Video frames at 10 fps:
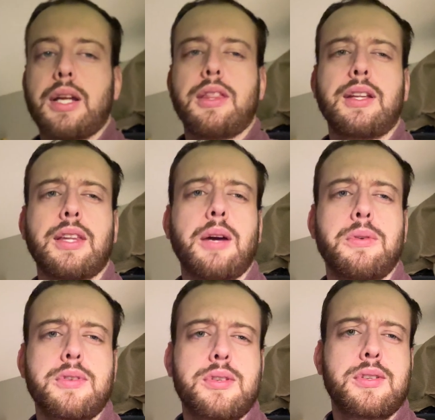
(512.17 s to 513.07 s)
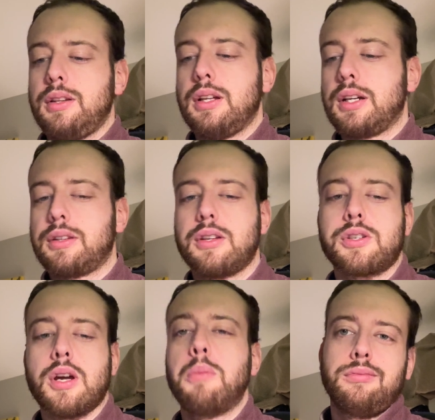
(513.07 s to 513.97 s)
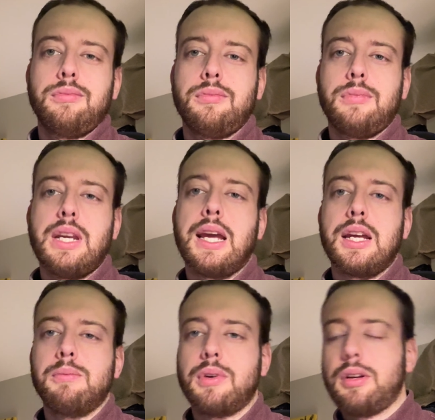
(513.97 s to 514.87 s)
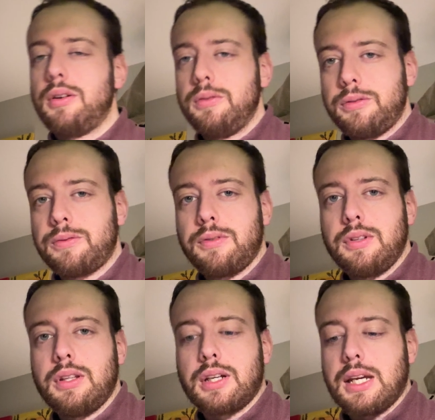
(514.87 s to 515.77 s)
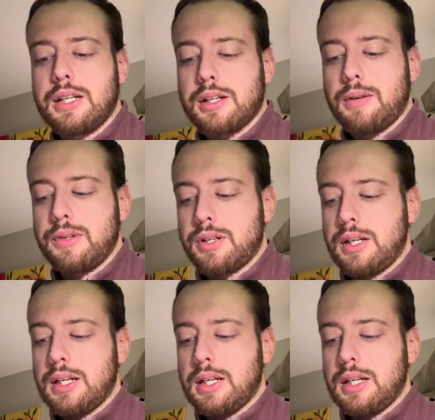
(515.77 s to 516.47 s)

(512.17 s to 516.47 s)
I think that was like the sub name of the case I originally